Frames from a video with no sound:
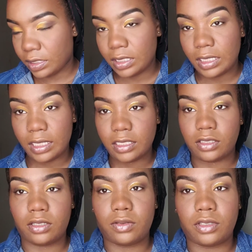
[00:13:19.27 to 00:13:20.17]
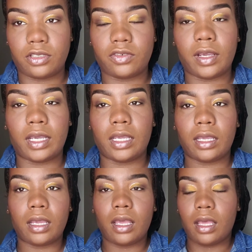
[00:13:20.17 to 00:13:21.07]
the lash glue is drying,
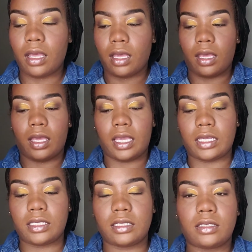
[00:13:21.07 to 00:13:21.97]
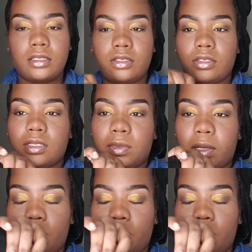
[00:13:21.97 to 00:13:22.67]
I actually just used my